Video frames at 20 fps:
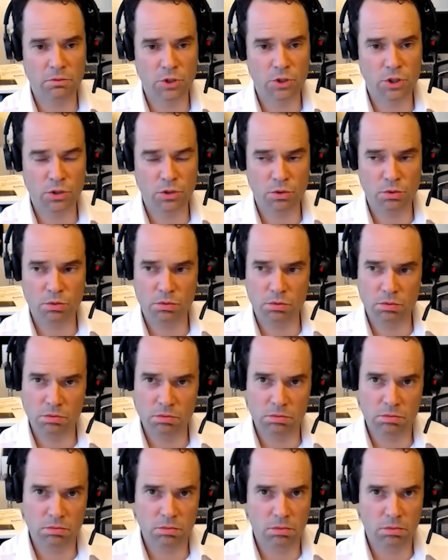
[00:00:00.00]
to
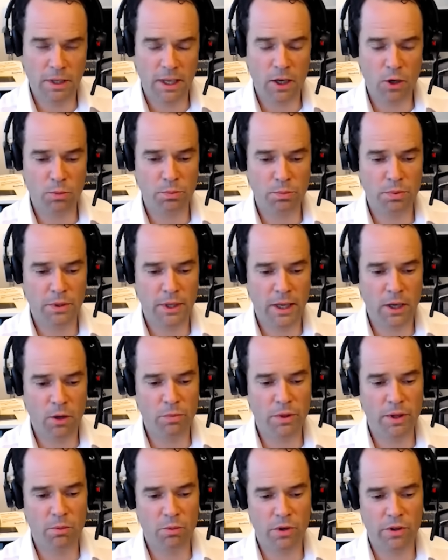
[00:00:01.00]
help
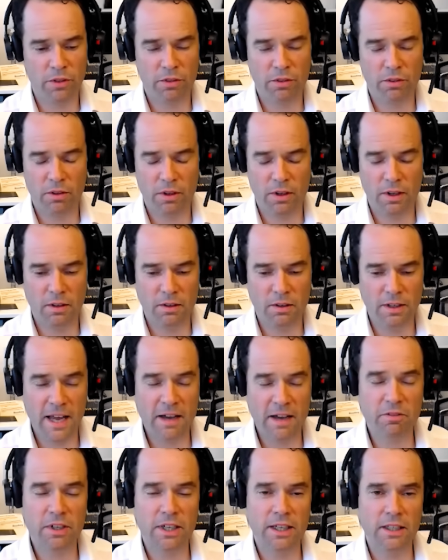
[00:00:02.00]
them with
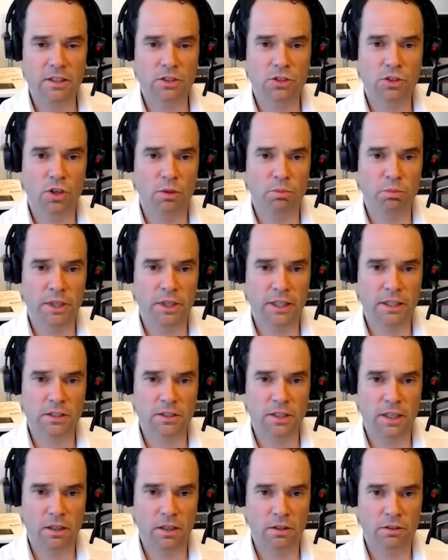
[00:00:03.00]
navigate this complex
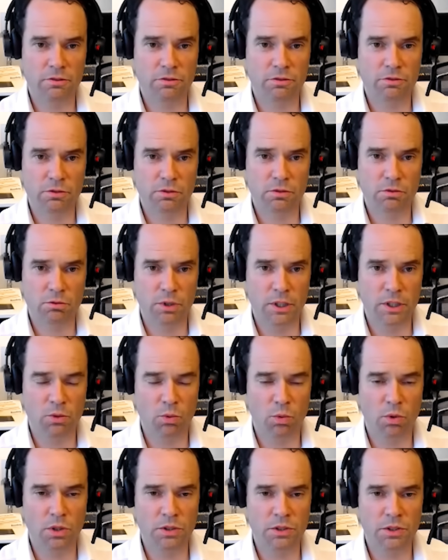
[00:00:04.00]
tariff-ridden
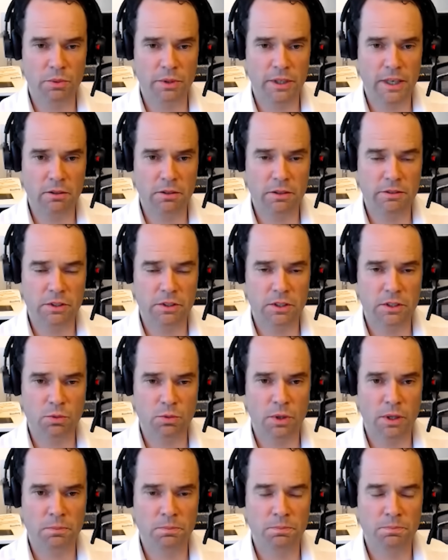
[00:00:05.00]
world that we now live in as
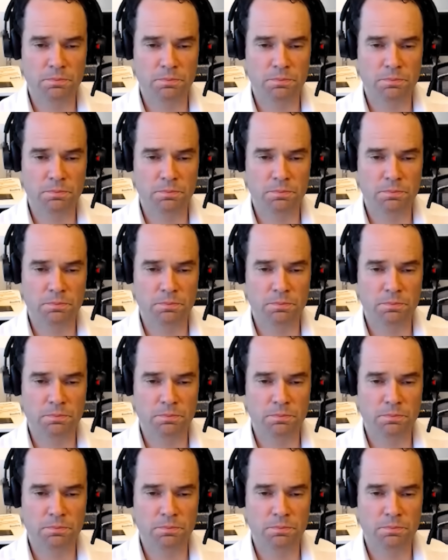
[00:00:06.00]
well.